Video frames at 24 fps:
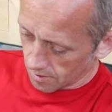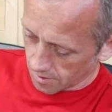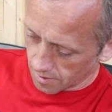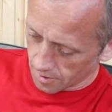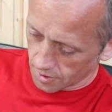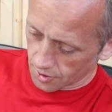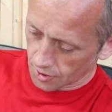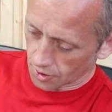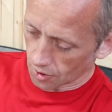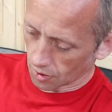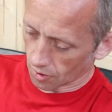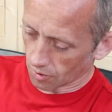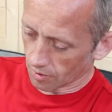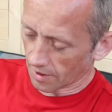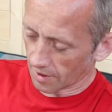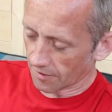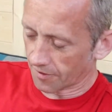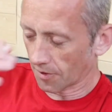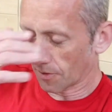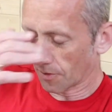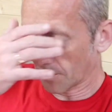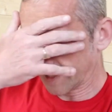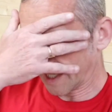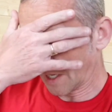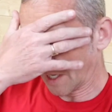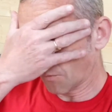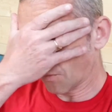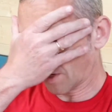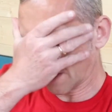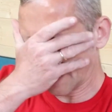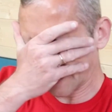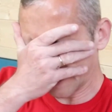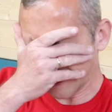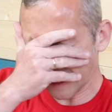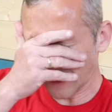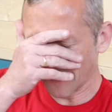So if I sit and
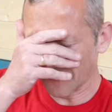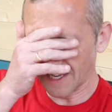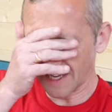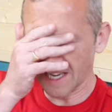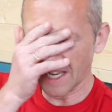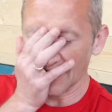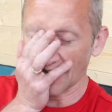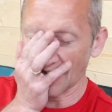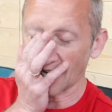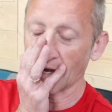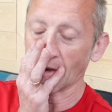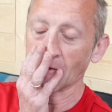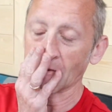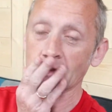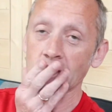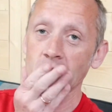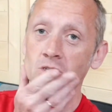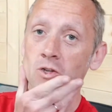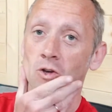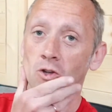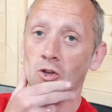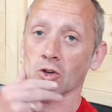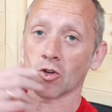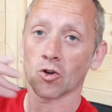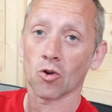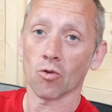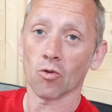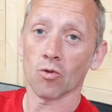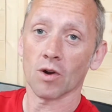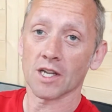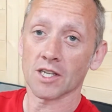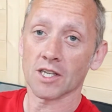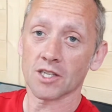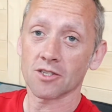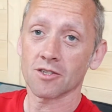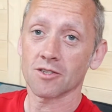watch TV later, I'm just gonna go
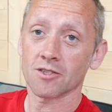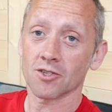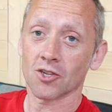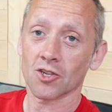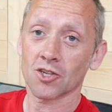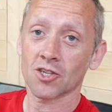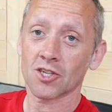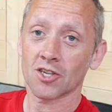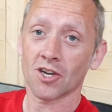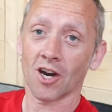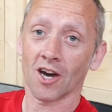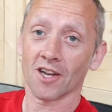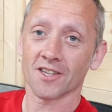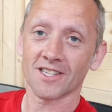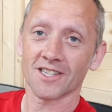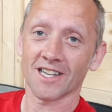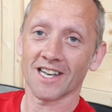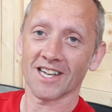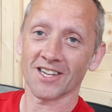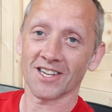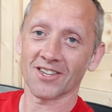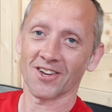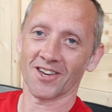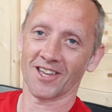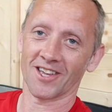and just constantly do